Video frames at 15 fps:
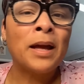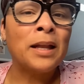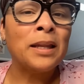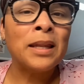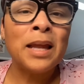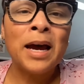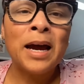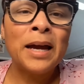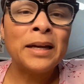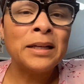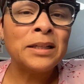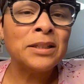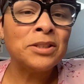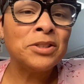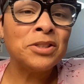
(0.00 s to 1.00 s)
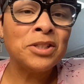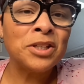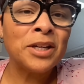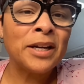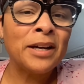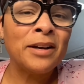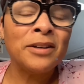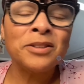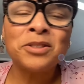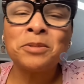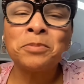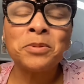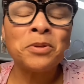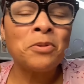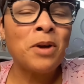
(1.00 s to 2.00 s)
like, share,
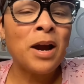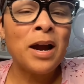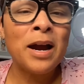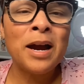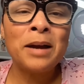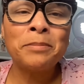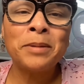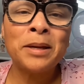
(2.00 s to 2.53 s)
subscribe,